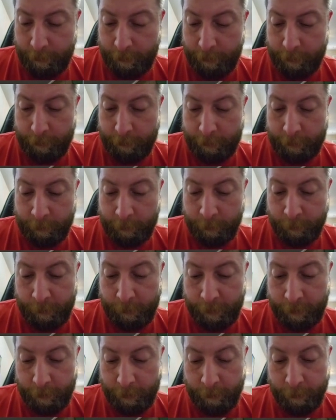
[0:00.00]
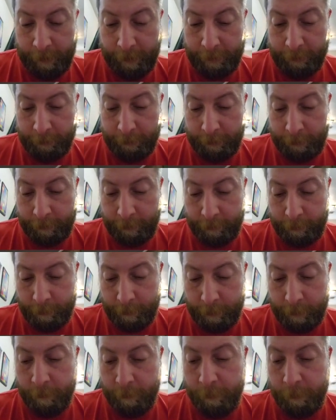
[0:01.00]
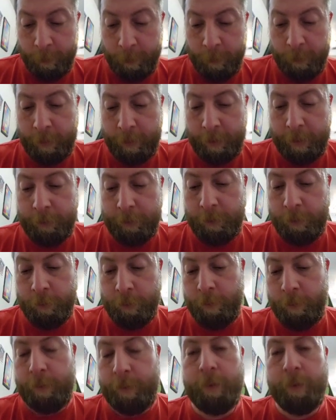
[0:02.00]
this has been amazing. Hope you guys enjoyed